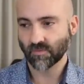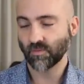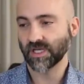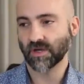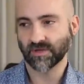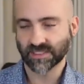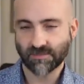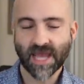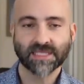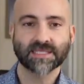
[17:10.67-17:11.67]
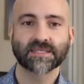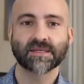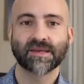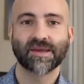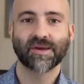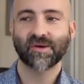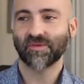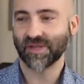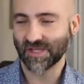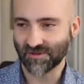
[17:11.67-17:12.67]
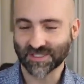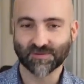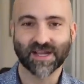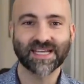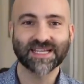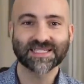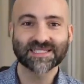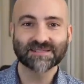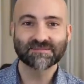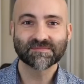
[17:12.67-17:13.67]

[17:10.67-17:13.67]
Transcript: We know its mass, we know its radius,